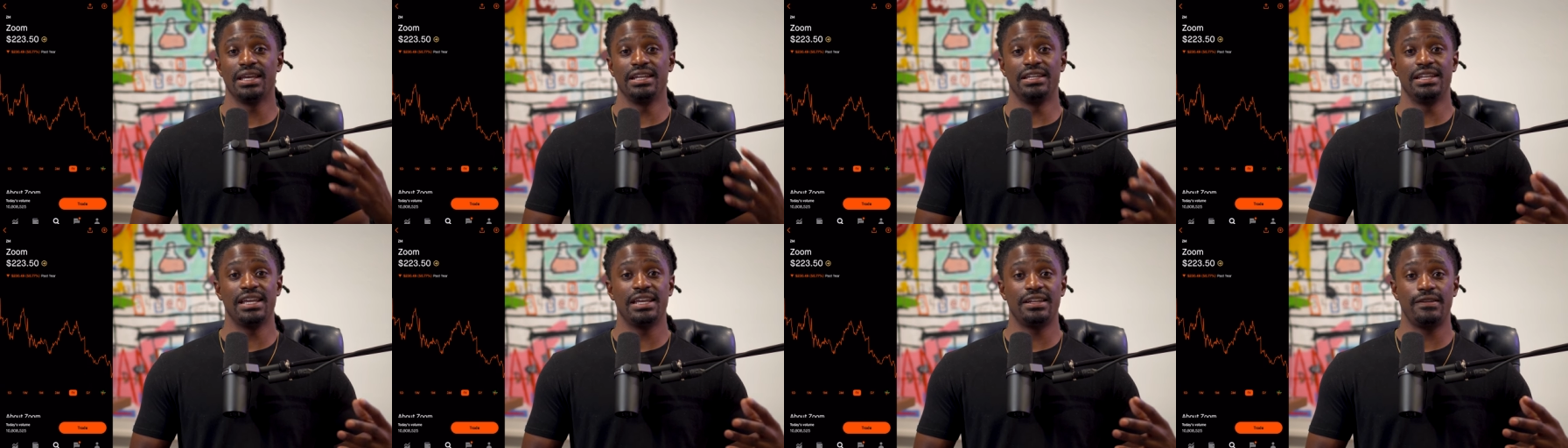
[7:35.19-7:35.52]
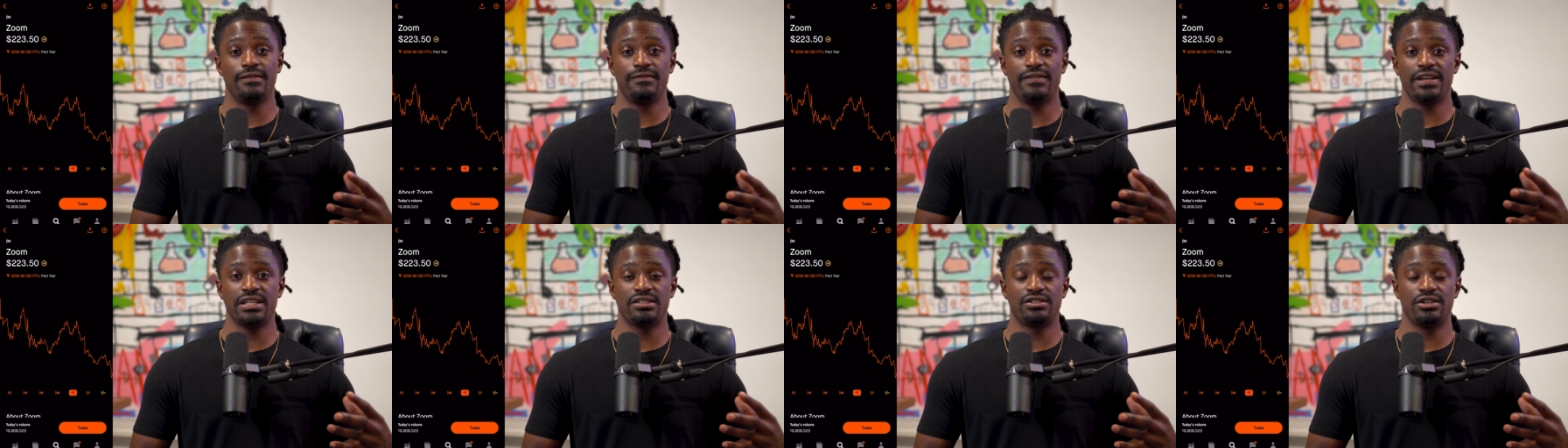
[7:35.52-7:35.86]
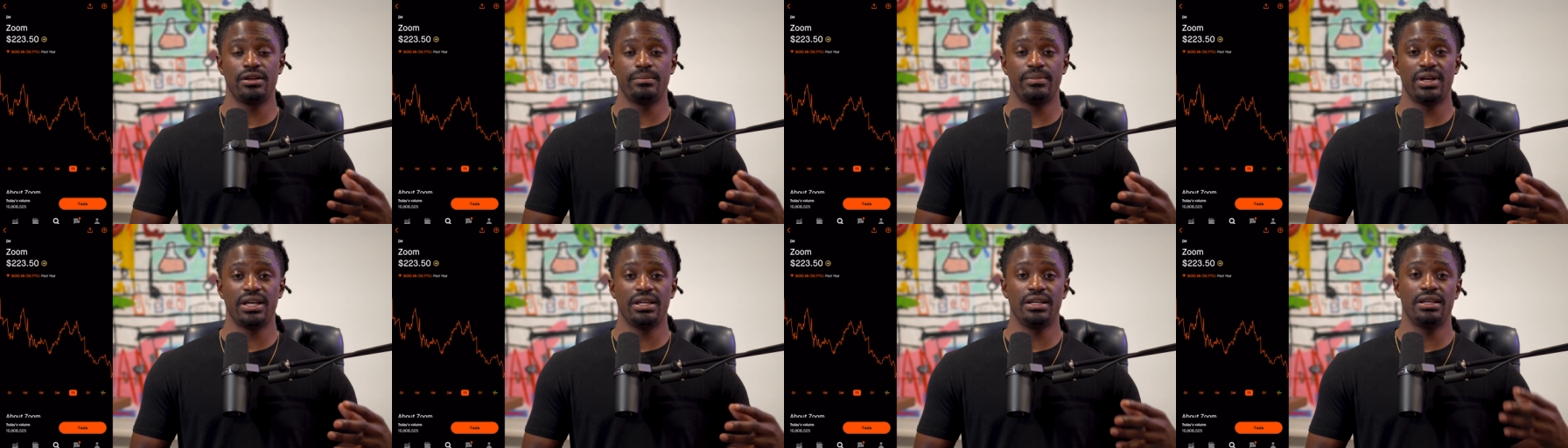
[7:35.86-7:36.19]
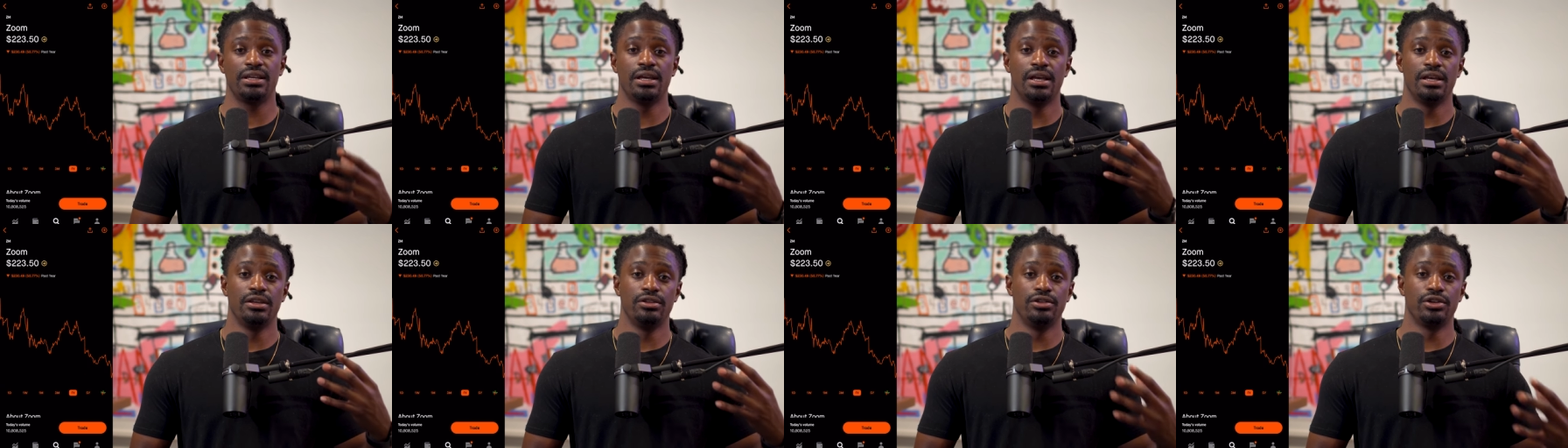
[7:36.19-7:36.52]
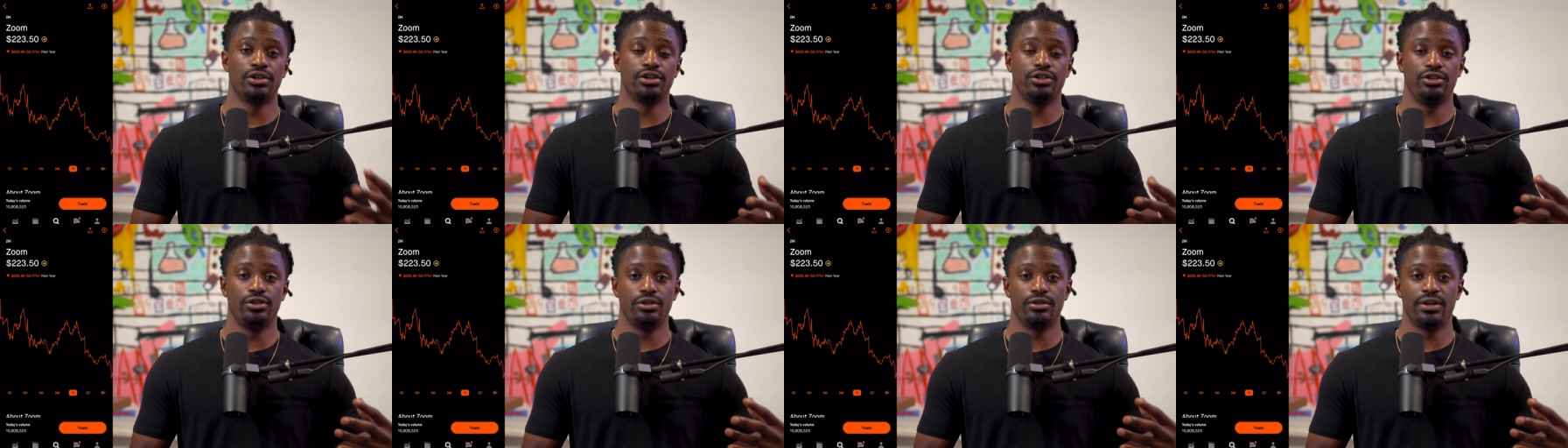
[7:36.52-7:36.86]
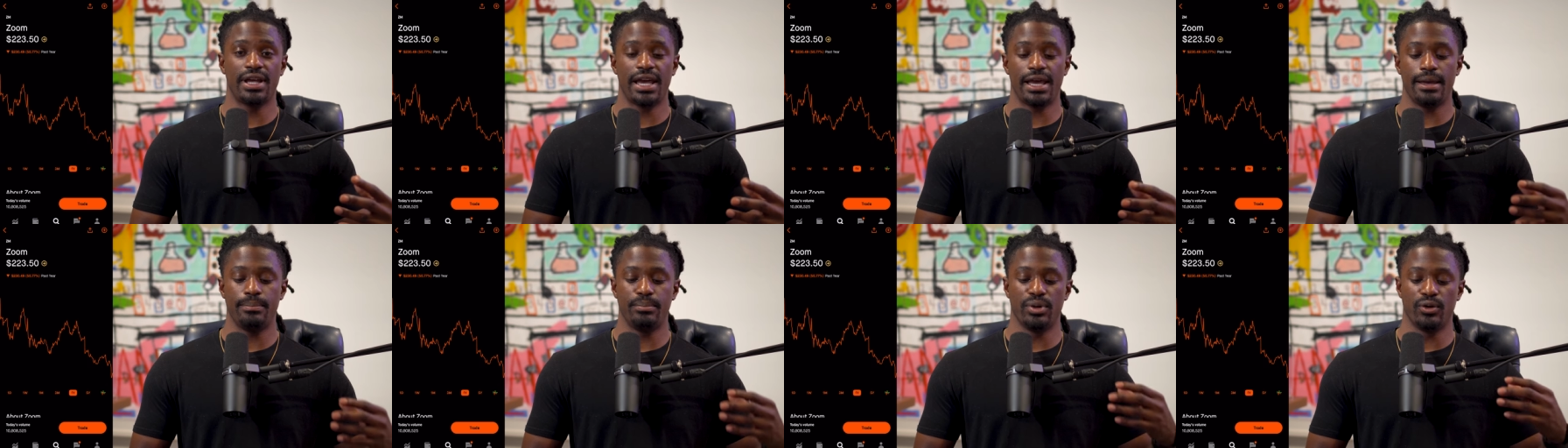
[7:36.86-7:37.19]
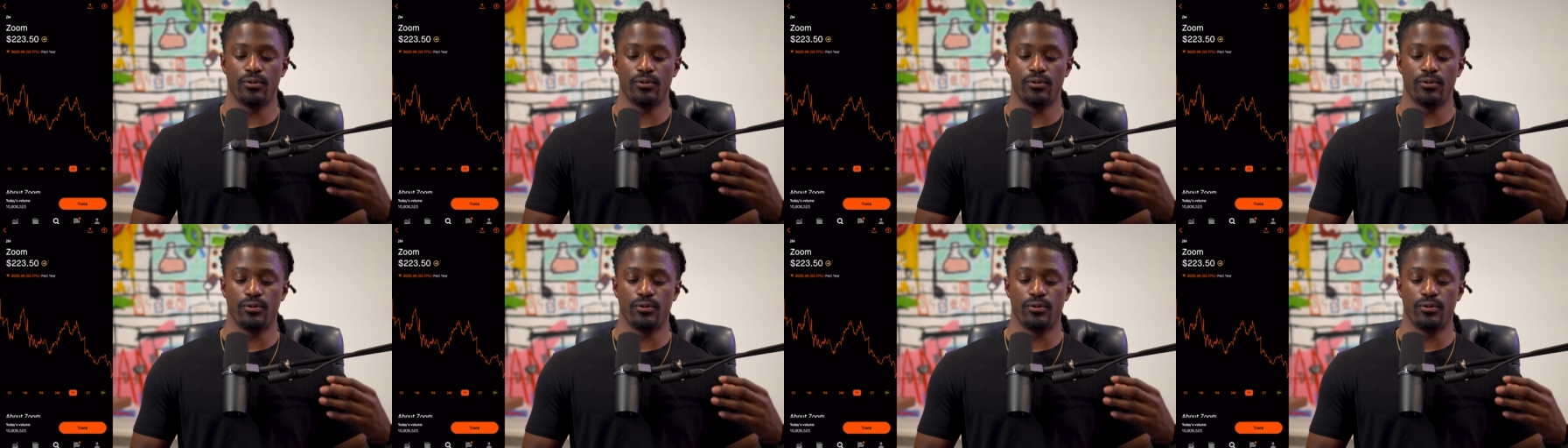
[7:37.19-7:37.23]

and then invest your money, you could do that.